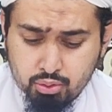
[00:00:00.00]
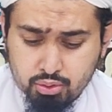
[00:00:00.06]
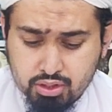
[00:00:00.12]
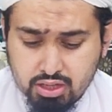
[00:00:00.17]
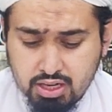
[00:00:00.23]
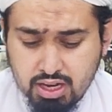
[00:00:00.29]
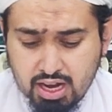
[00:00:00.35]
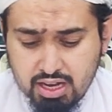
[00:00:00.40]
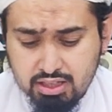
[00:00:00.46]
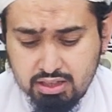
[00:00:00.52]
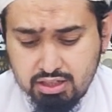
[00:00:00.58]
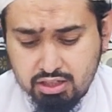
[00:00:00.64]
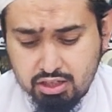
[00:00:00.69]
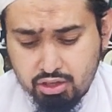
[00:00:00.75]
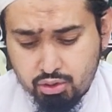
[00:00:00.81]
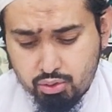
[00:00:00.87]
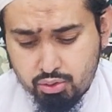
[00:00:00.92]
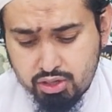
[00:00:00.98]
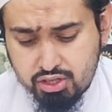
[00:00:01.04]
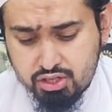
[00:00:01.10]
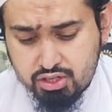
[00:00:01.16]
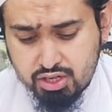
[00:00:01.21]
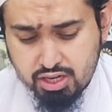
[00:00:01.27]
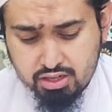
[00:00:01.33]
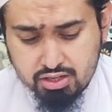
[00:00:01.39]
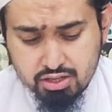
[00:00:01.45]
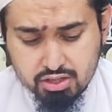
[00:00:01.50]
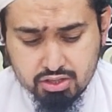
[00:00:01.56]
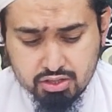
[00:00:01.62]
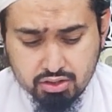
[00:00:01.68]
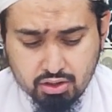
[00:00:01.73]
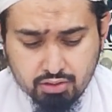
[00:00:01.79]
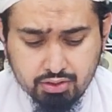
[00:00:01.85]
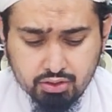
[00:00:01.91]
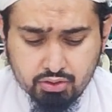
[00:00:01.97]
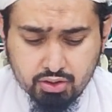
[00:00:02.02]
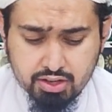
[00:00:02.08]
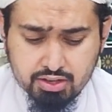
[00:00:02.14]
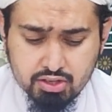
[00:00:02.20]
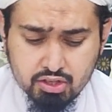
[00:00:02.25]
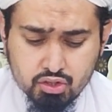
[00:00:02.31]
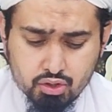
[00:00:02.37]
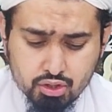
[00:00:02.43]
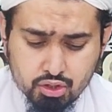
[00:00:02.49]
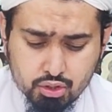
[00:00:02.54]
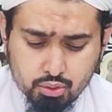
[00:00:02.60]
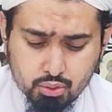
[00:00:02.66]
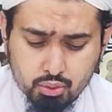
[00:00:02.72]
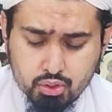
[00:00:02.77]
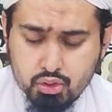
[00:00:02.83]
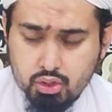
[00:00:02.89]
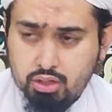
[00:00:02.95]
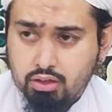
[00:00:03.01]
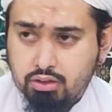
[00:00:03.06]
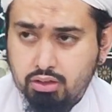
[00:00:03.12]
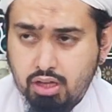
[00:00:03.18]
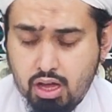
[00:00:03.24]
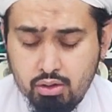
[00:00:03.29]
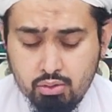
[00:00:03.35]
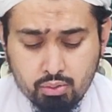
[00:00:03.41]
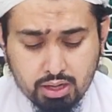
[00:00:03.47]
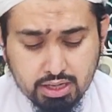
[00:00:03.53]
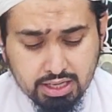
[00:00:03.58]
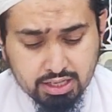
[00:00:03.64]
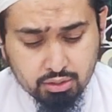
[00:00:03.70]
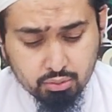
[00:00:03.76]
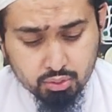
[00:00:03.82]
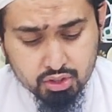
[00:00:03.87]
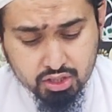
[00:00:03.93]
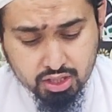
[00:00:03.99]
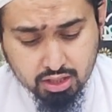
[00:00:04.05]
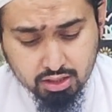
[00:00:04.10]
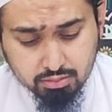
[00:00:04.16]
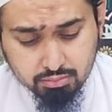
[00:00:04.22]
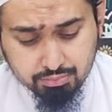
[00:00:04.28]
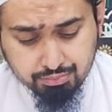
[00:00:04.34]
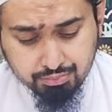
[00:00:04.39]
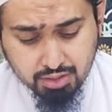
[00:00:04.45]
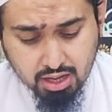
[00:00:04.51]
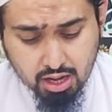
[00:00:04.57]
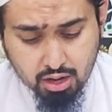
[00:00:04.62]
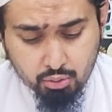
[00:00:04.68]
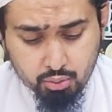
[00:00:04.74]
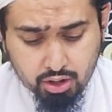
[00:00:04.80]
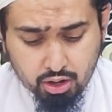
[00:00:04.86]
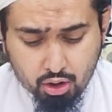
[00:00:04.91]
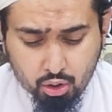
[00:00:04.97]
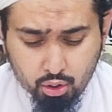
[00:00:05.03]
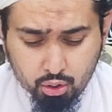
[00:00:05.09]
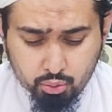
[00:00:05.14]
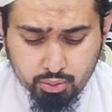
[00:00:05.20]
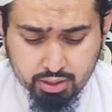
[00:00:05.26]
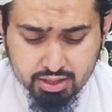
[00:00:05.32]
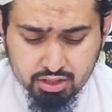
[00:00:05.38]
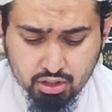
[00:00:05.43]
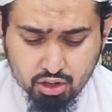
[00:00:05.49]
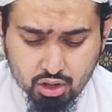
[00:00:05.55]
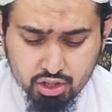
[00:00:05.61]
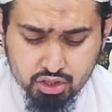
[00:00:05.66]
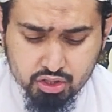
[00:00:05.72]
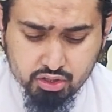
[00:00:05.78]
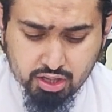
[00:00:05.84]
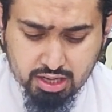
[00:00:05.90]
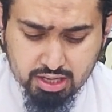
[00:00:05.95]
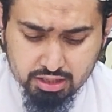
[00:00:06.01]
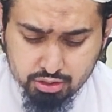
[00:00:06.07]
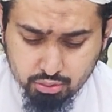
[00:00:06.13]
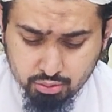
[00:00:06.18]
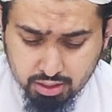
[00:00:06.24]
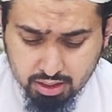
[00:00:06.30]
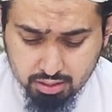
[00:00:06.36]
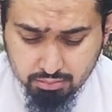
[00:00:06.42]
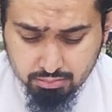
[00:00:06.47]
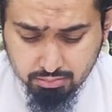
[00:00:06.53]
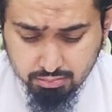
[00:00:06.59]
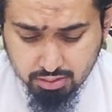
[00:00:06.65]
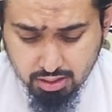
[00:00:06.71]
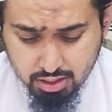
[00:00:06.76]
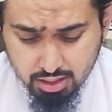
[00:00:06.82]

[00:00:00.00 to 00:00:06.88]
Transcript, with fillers: who denied the glorious status of the greatest Rasul sallallahu alaihi wasallam and were always hostile to him.